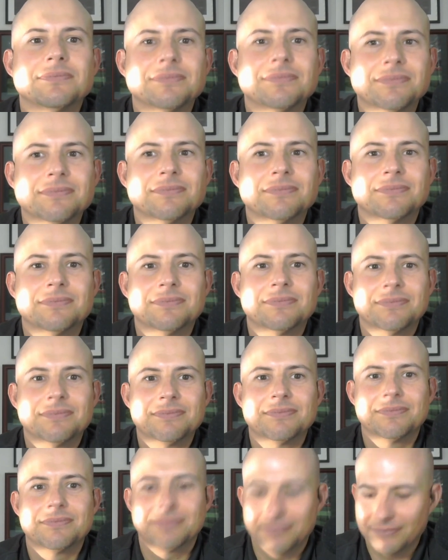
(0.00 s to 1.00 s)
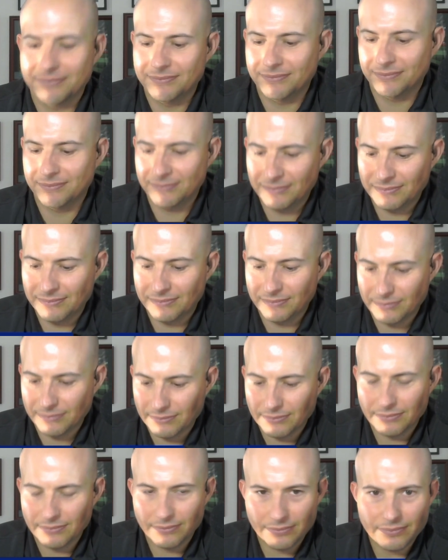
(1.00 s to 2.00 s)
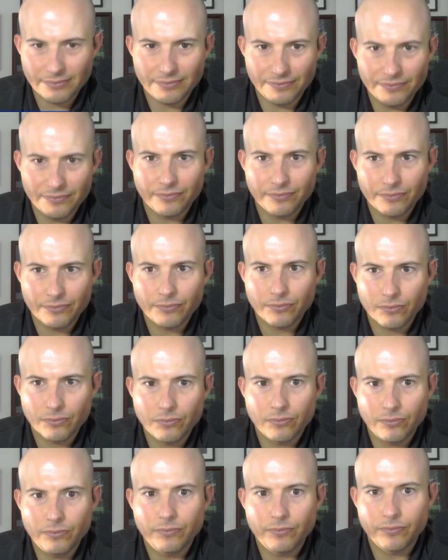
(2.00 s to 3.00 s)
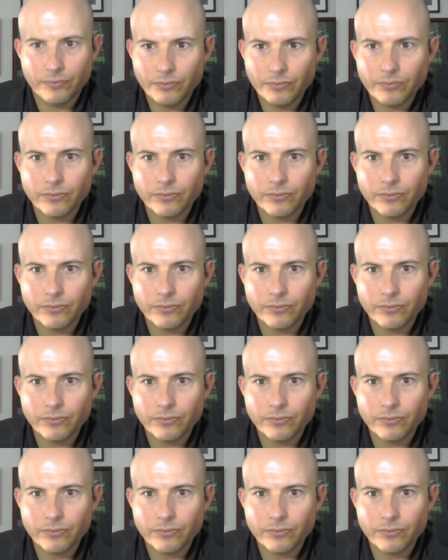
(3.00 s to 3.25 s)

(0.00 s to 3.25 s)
(silent)